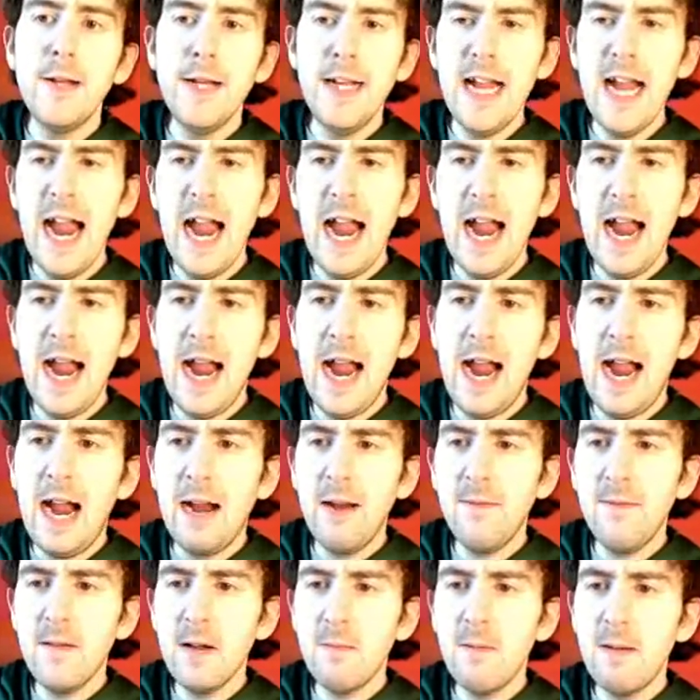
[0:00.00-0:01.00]
Yeah,
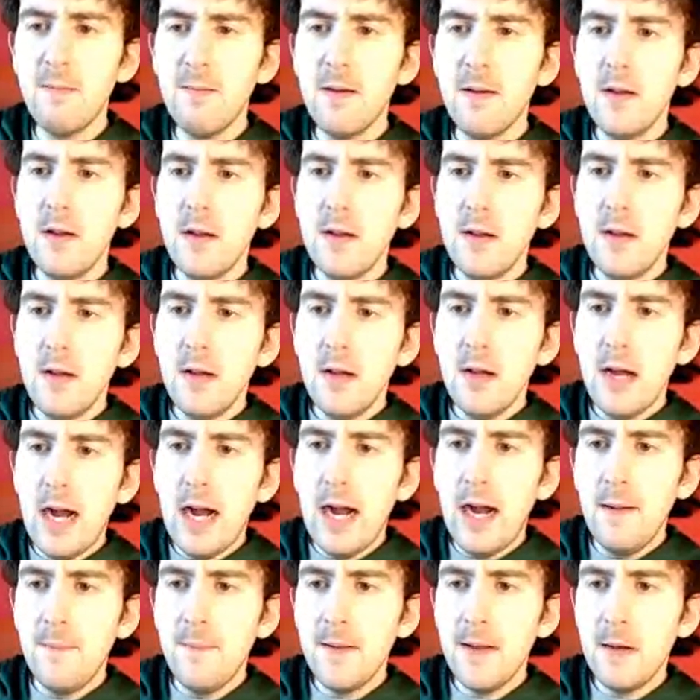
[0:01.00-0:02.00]
I feel like
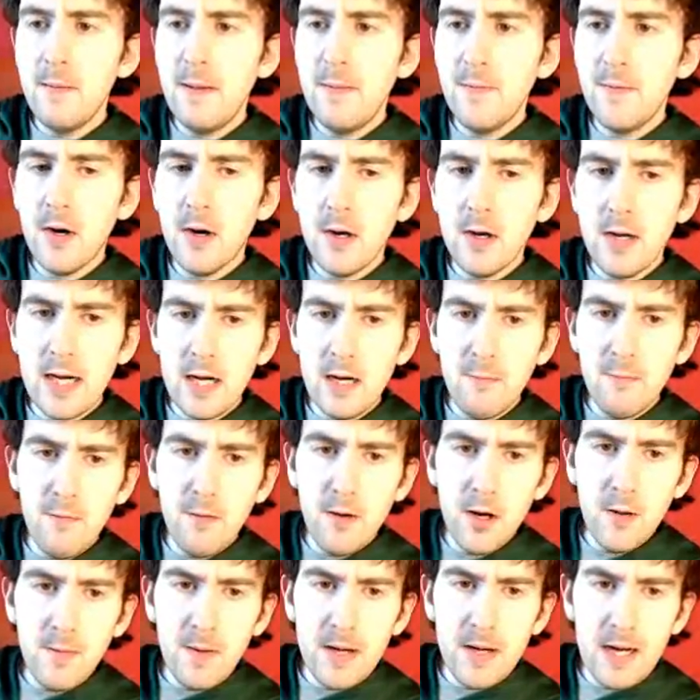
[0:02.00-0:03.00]
we've got like a
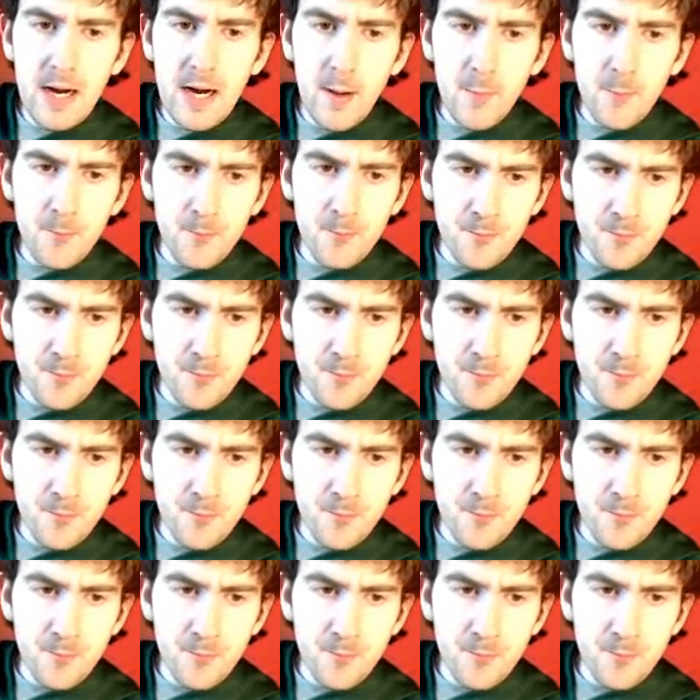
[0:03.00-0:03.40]
world kind.